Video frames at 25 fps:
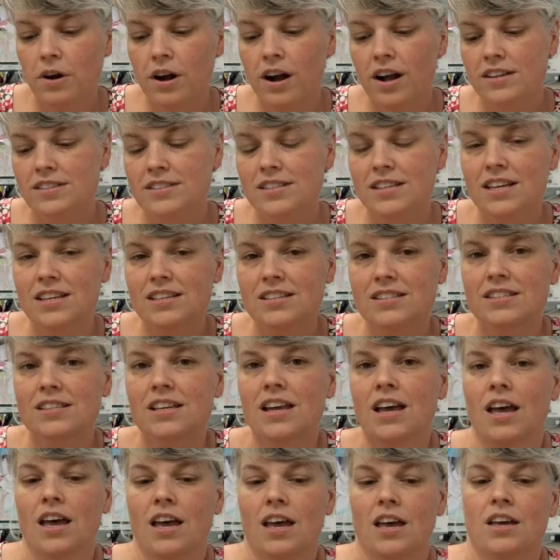process
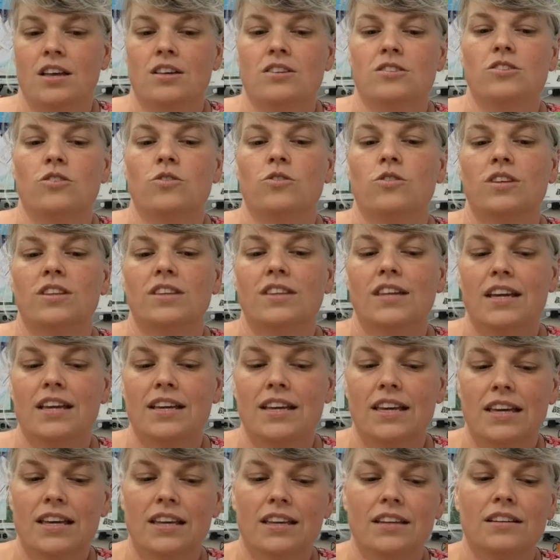so that they
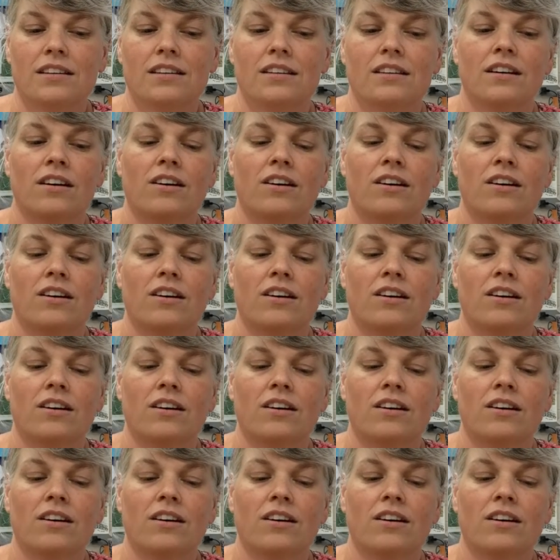can